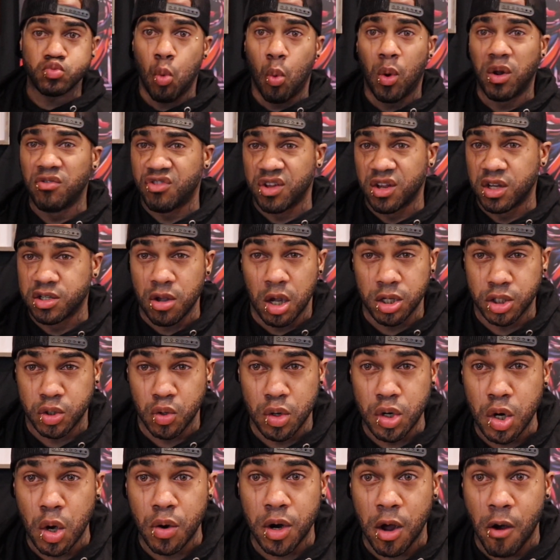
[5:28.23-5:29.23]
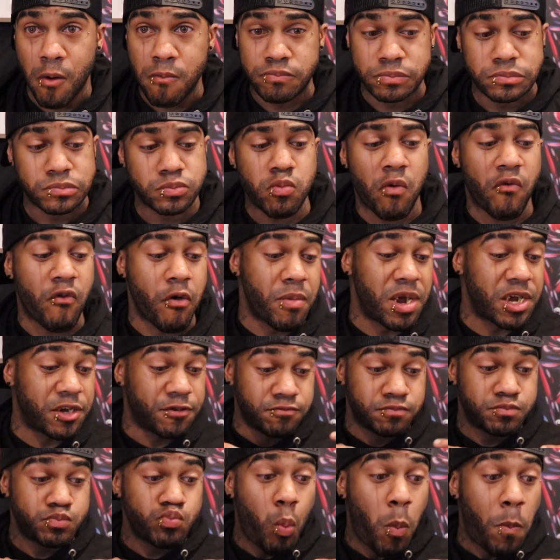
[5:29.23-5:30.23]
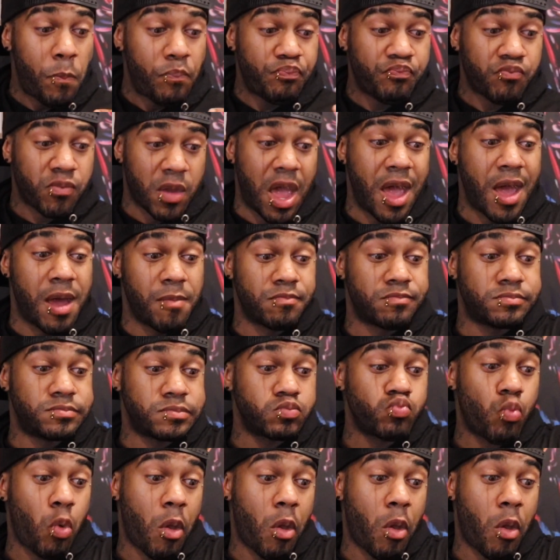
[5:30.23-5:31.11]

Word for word: one thing is also a no-no for me, and